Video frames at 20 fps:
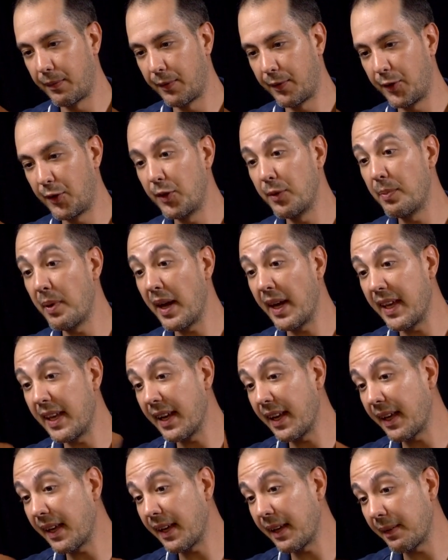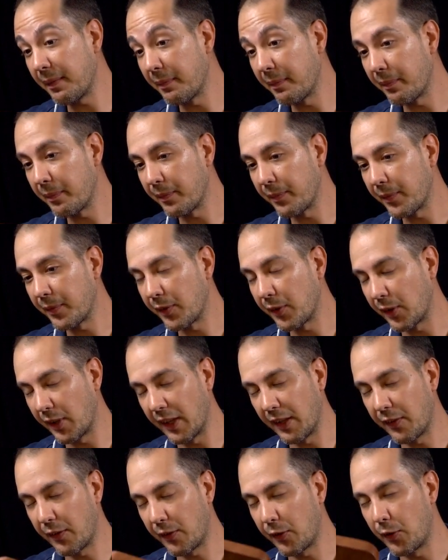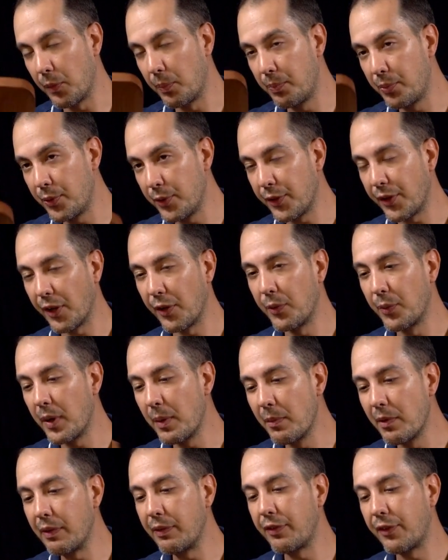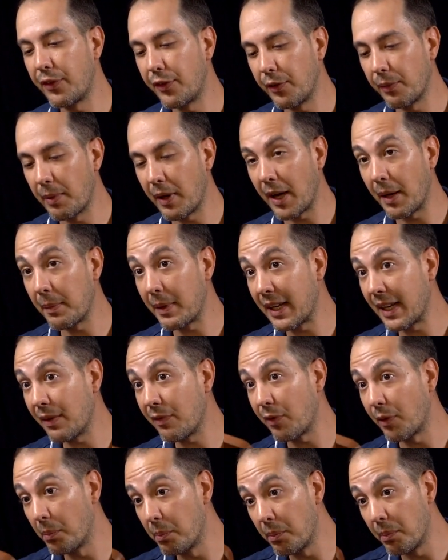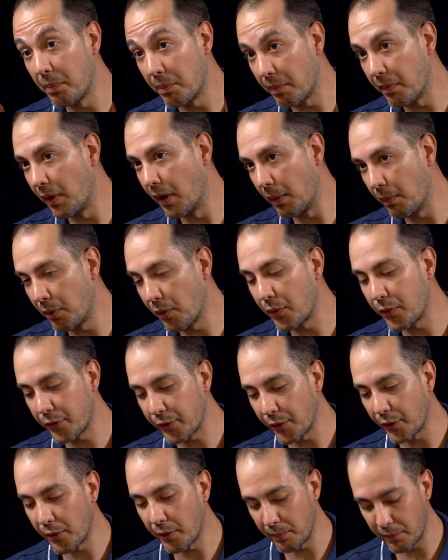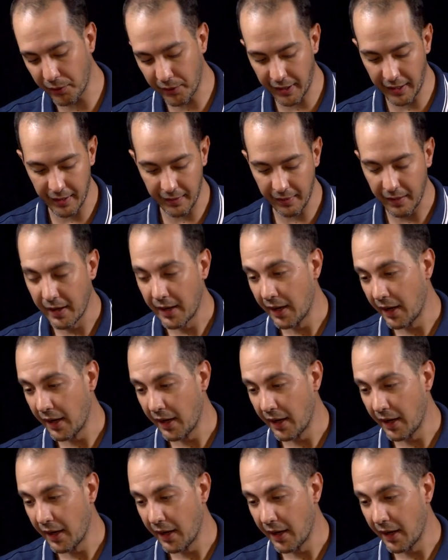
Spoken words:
tsuba-ire, so it's to put and remove tsuba mainly from bokuto, boken,